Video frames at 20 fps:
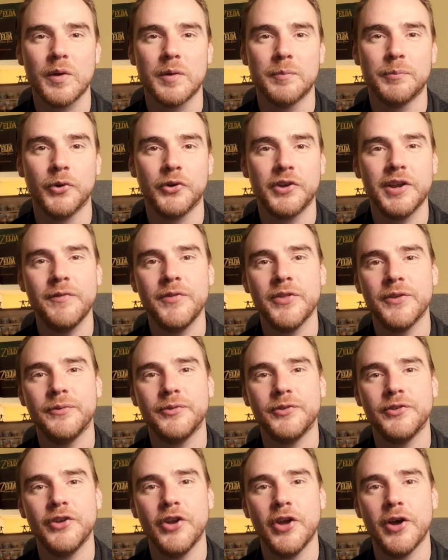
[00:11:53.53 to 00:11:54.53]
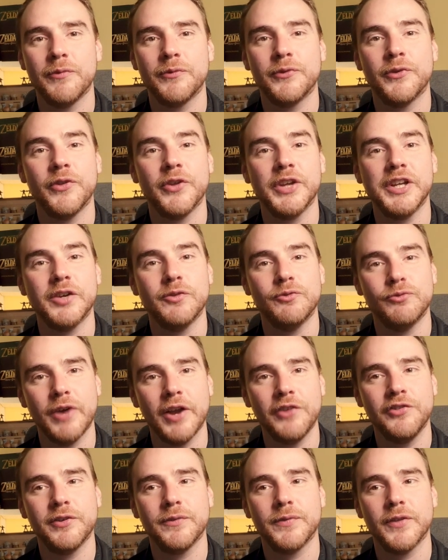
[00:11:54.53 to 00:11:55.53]
But given the nerf to the
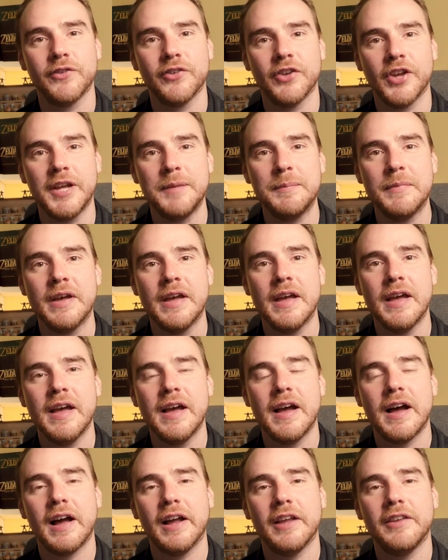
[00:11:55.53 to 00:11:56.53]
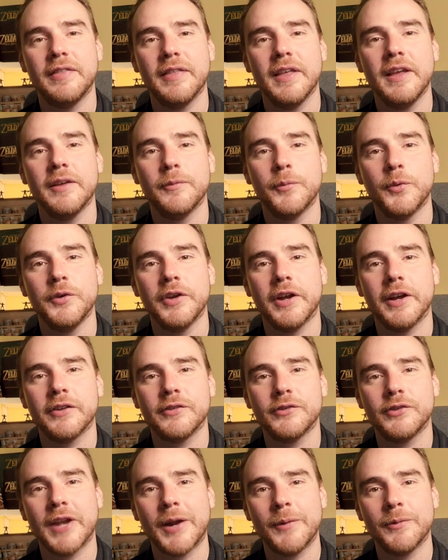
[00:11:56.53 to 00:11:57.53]
rest of the team, I think we'll now
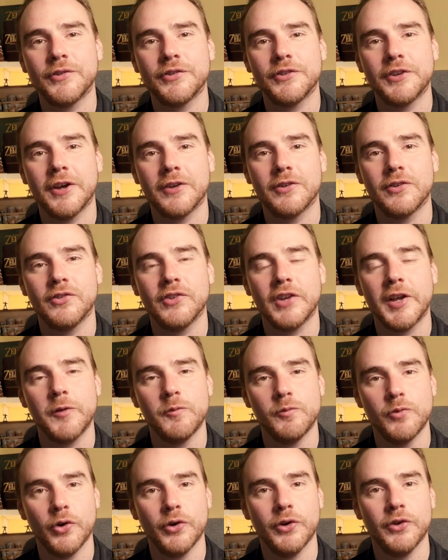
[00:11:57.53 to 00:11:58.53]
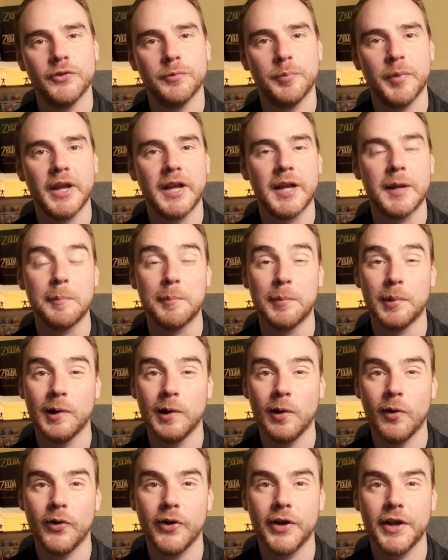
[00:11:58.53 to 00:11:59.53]
start to see runners being
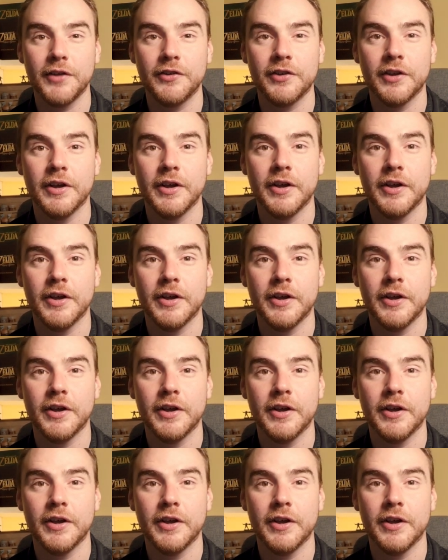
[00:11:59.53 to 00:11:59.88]
employed